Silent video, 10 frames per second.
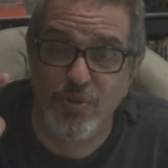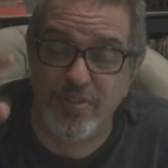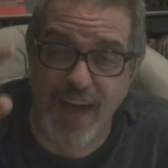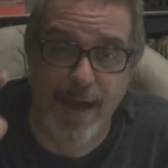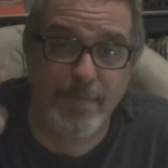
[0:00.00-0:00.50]
you
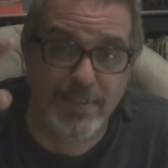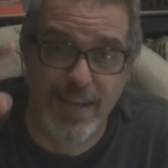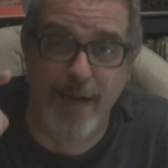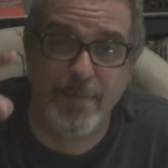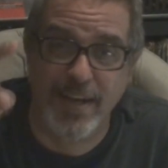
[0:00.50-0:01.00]
time and
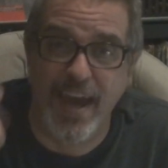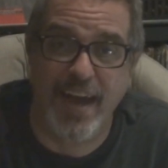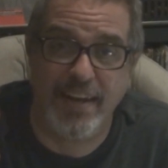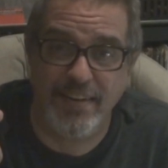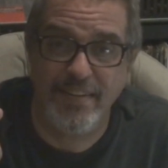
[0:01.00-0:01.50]
time
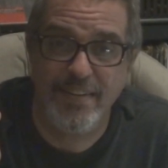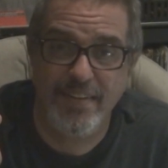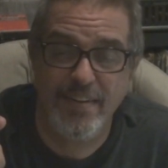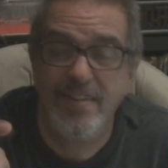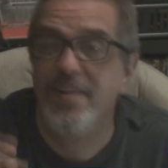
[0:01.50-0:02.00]
again,
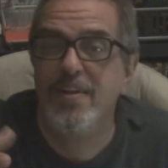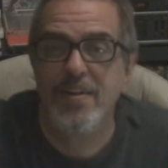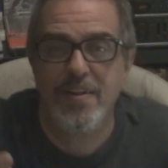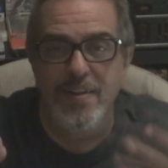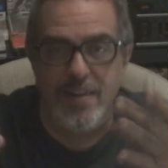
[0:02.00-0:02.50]

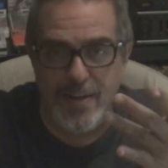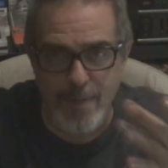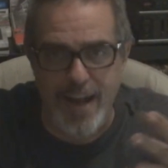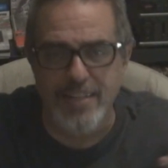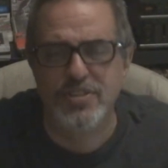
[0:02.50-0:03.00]

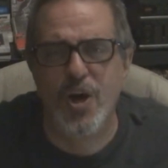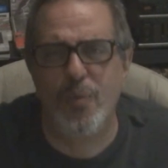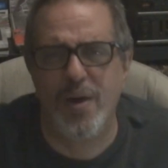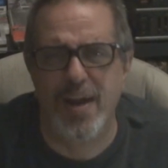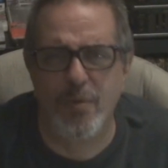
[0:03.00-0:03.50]
come on, let's
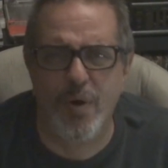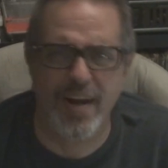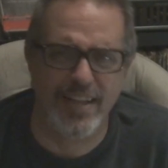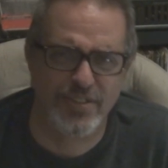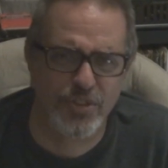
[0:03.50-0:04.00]
go
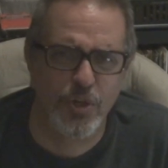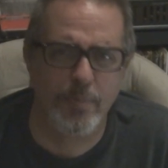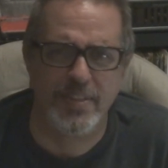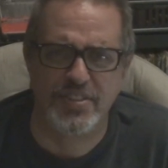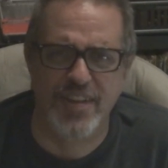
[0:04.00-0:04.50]
one-on-one on
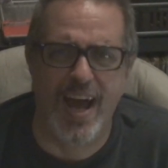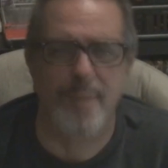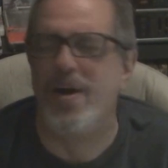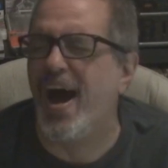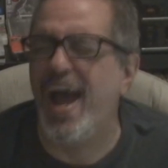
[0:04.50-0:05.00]
Zoom and
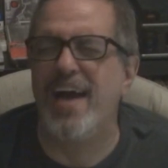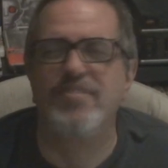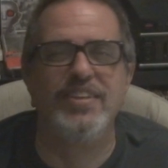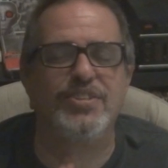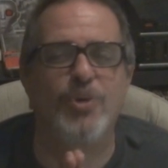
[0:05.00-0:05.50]
Skype. I
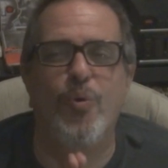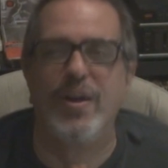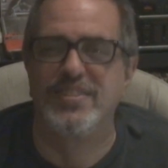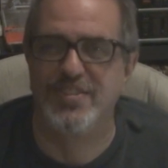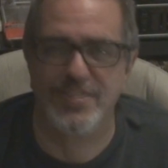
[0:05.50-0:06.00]
have these
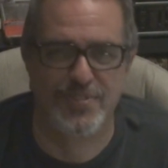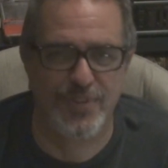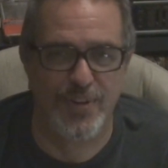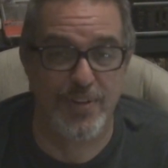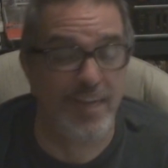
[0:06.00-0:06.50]
questions
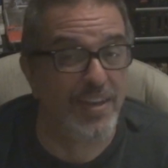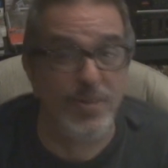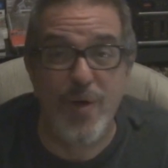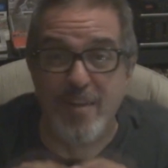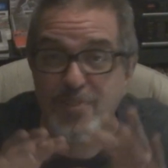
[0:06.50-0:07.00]
for you that
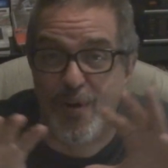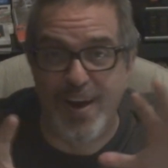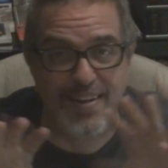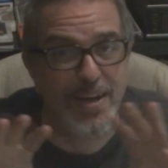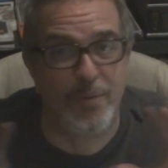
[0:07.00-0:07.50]
you have no
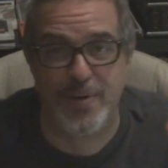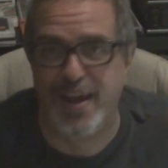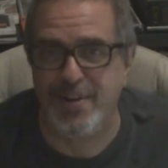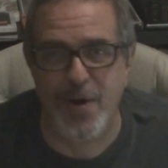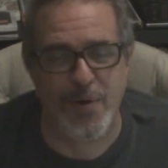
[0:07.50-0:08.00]
idea what
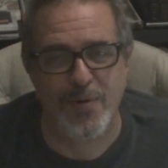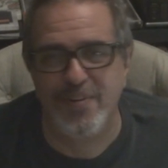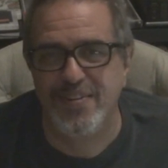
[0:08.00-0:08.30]
I know.